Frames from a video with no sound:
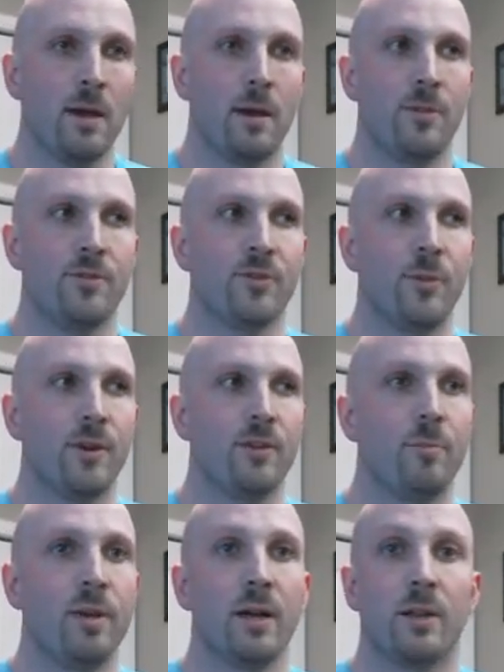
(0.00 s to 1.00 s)
There's going to
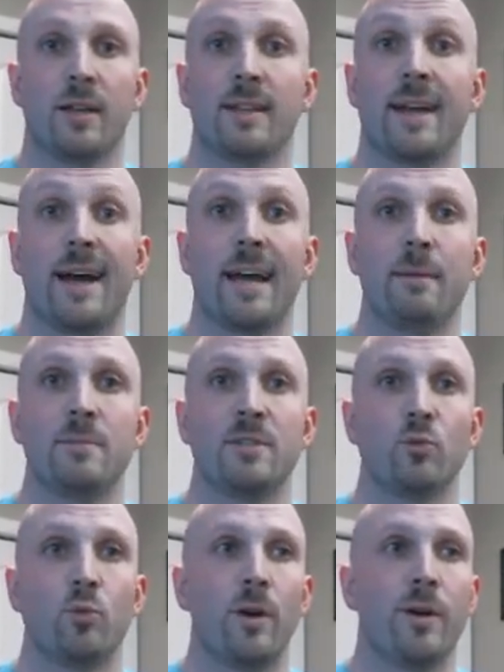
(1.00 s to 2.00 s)
be a lot of times
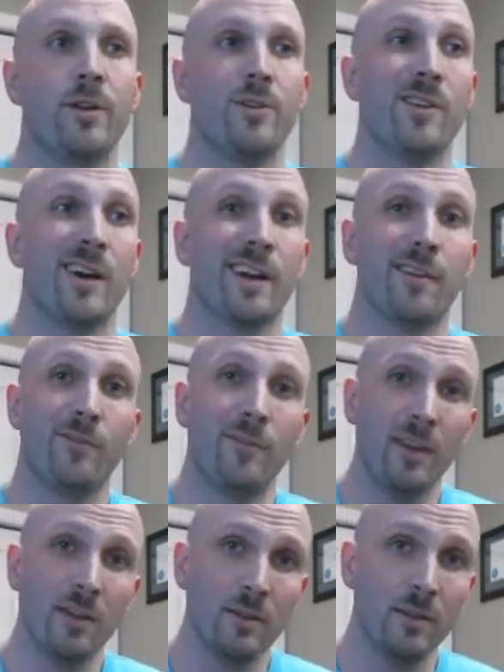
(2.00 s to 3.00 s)
where you're not going to
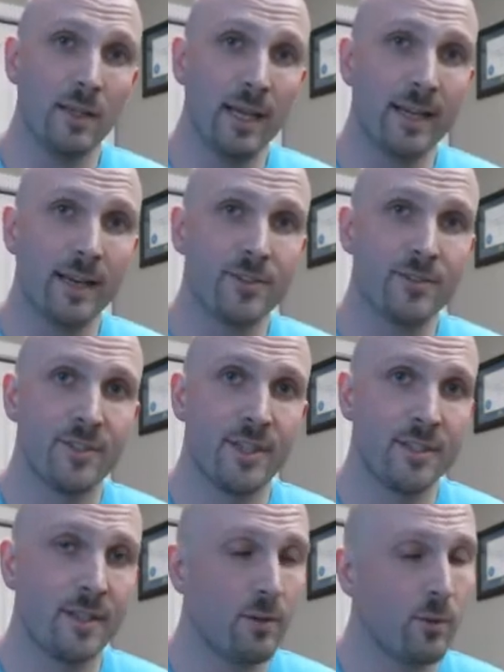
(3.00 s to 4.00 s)
feel like
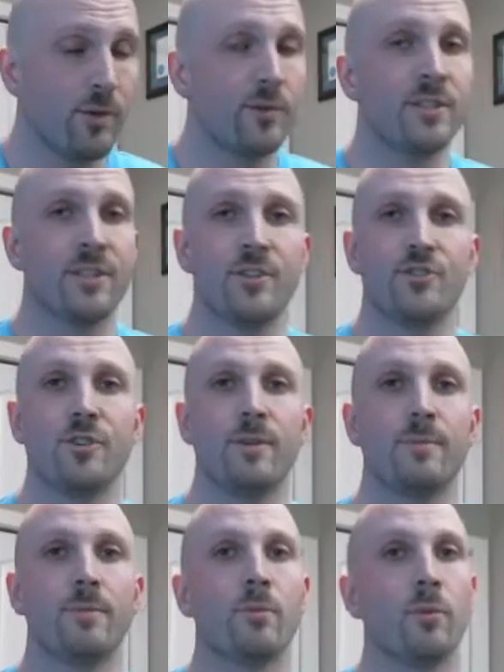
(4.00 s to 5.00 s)
exercising, whether it's at the
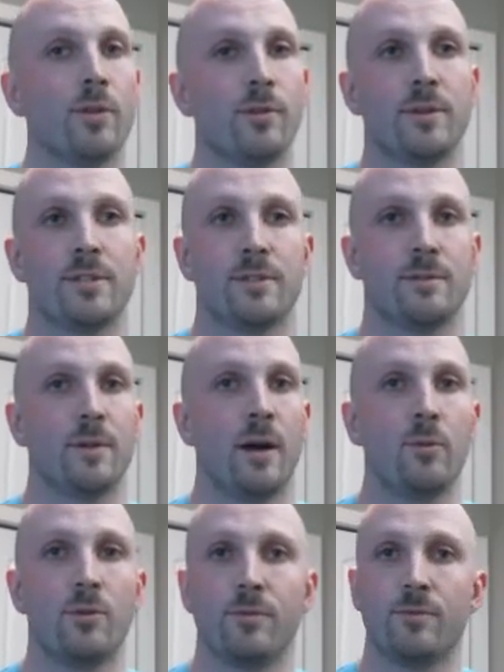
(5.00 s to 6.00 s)
gym, whether it's
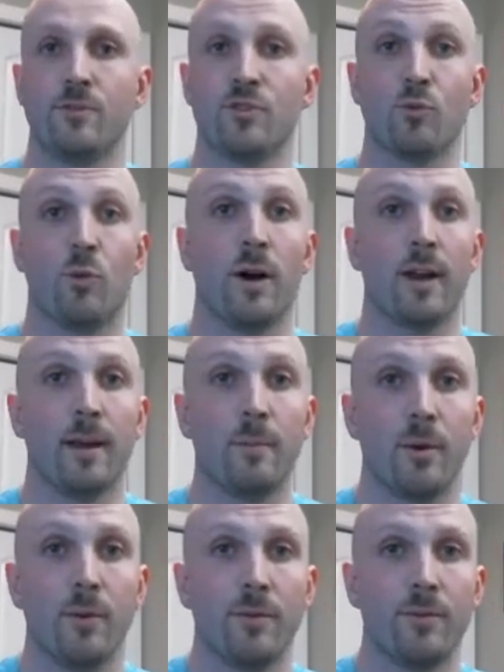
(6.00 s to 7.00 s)
out just walking
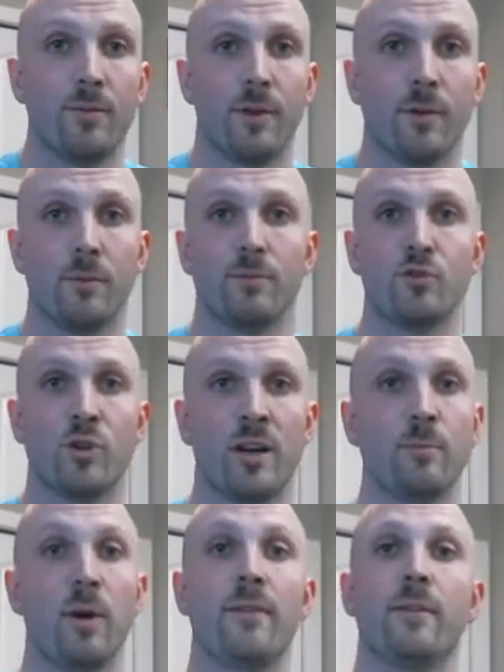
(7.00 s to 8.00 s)
about,
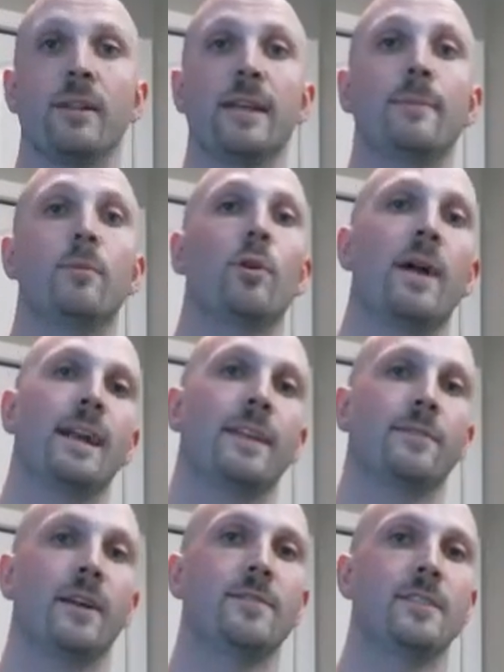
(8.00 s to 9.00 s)
trying to lead a more
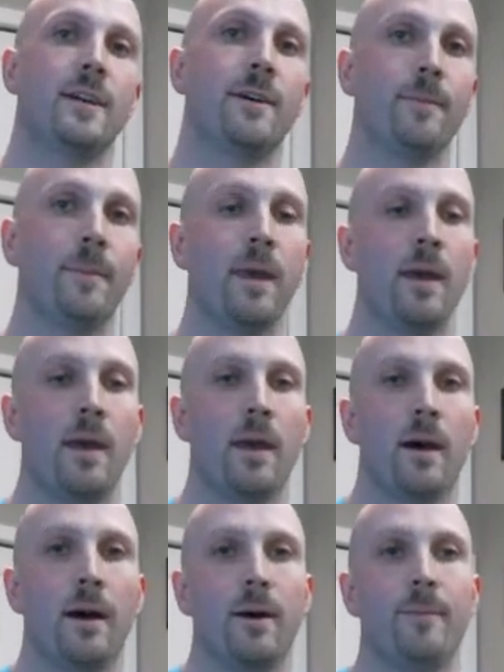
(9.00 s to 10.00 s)
active lifestyle.
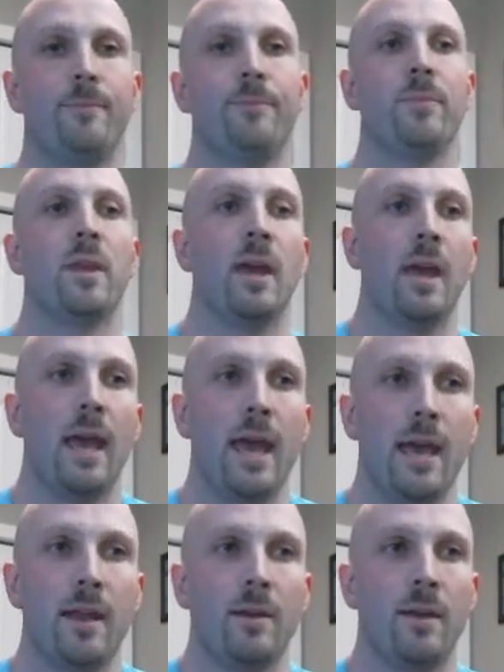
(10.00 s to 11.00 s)
Um,
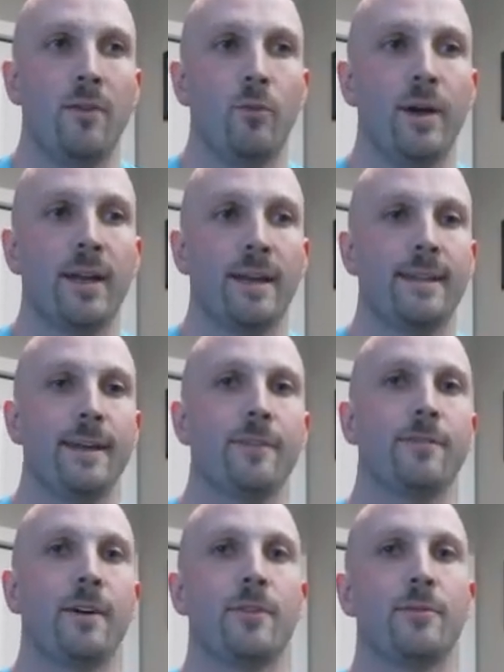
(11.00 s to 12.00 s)
and if we can
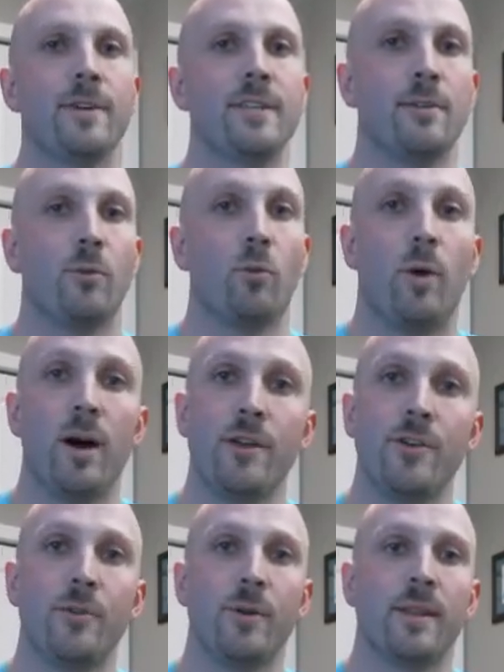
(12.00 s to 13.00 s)
identify the reason why you're
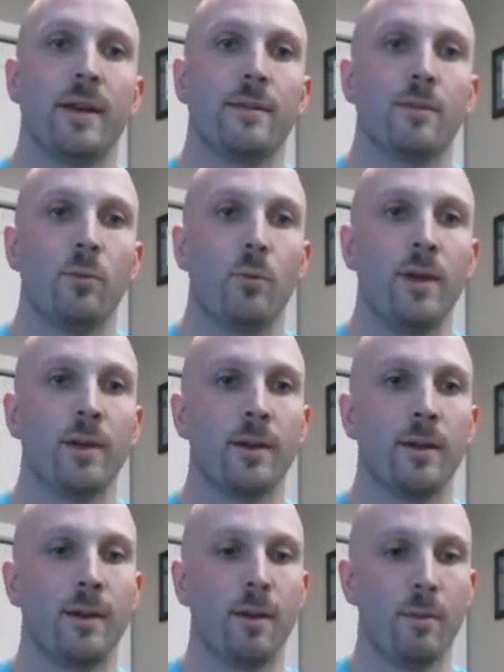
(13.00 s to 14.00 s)
doing that, we
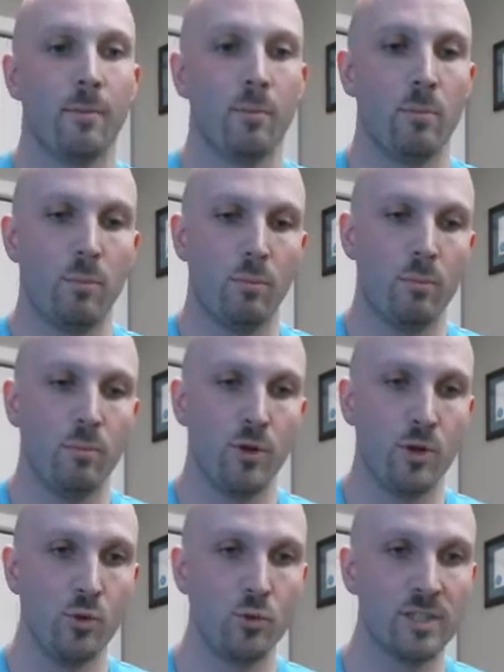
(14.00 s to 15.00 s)
can
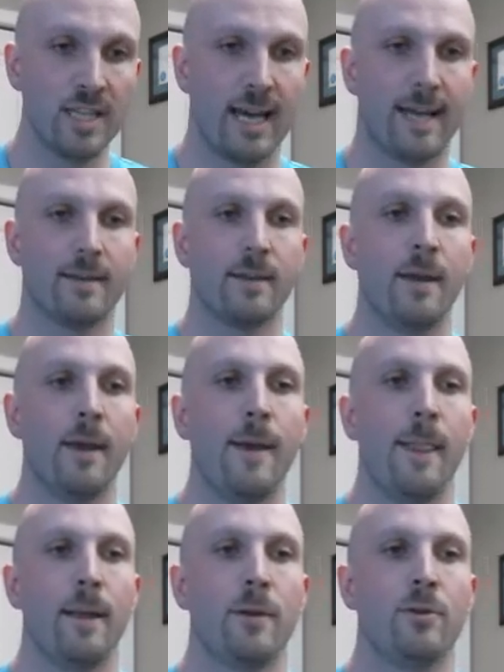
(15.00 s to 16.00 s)
use that
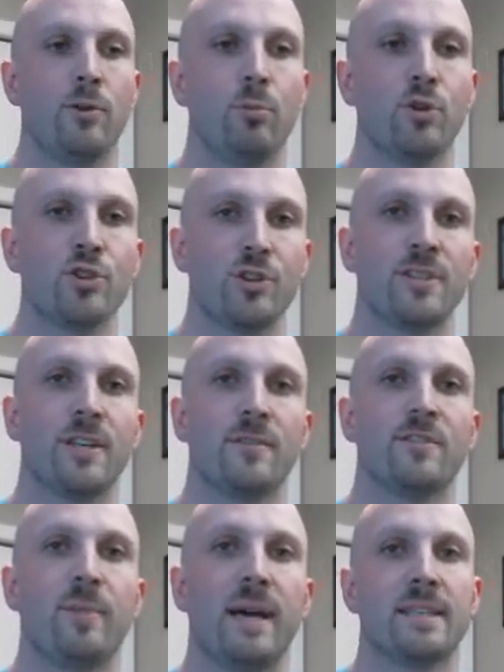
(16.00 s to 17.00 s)
to push ourselves
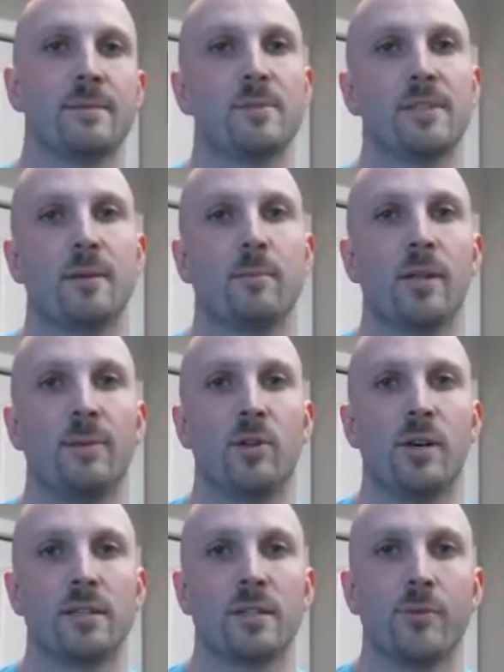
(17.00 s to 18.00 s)
past some stumbling
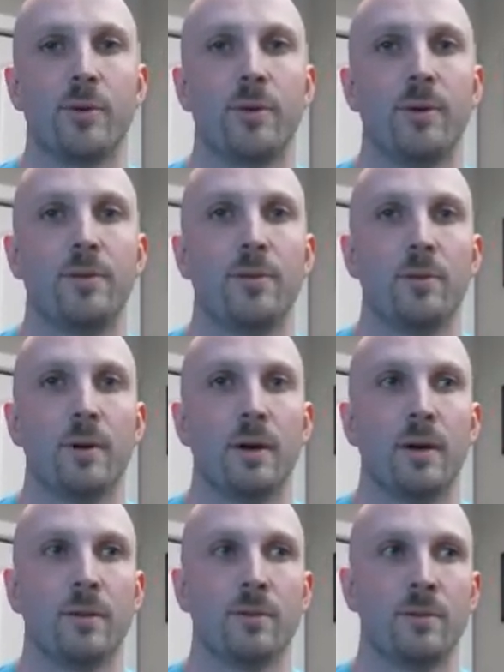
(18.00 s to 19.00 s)
blocks that we're going
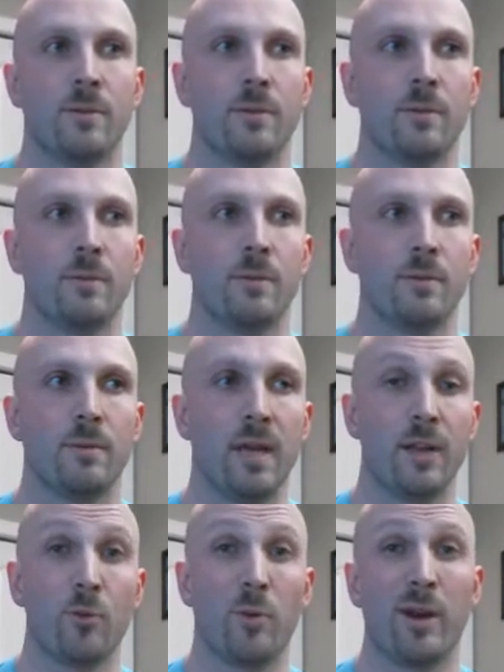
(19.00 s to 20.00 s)
to
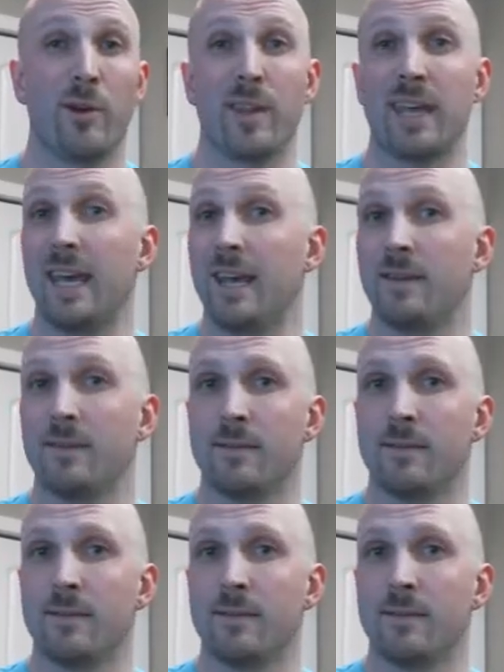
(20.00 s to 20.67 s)
hit right out of the gate.